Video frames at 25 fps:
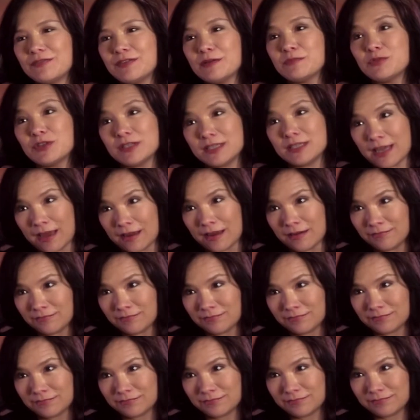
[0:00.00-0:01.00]
work a lot and
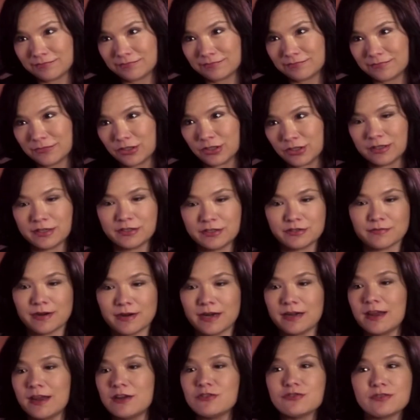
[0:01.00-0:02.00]
build a career for
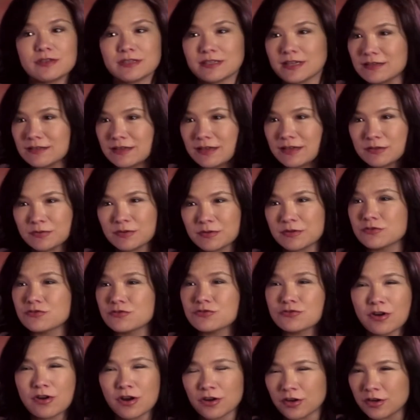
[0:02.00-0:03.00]
myself, but
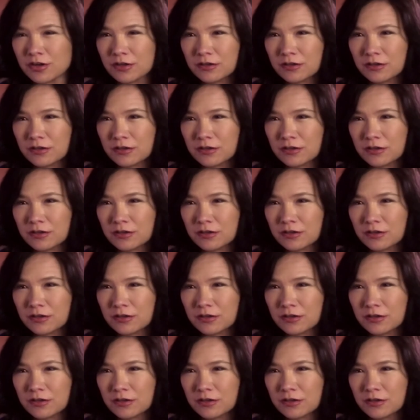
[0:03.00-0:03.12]
it was